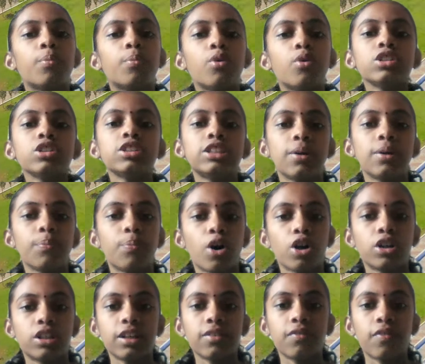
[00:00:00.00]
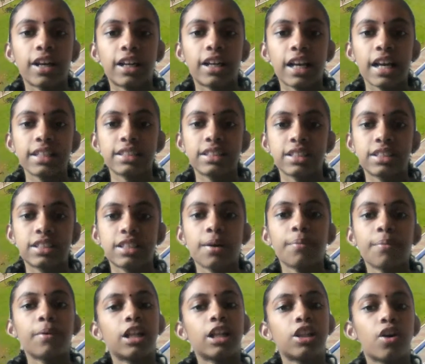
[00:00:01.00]
most important wetland
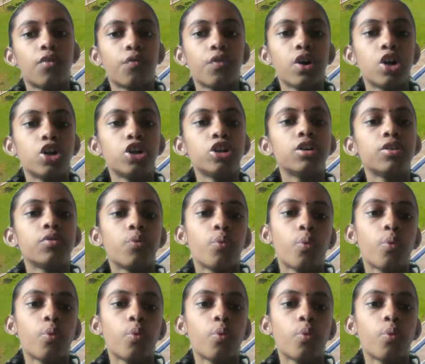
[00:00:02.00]
system in the world.